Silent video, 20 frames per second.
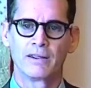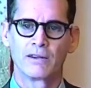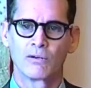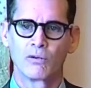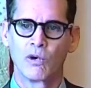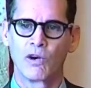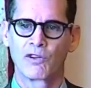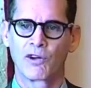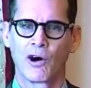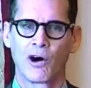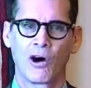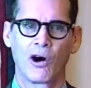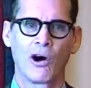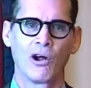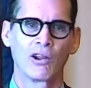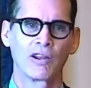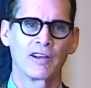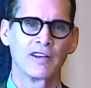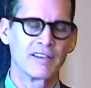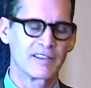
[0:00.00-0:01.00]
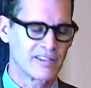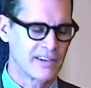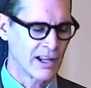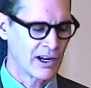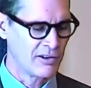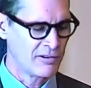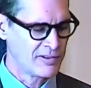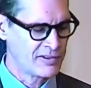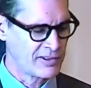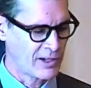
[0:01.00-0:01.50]
with all instead
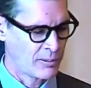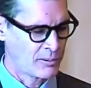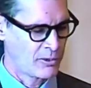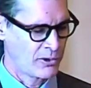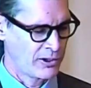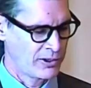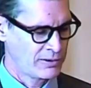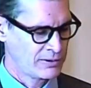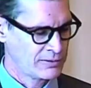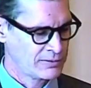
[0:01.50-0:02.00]
of separate.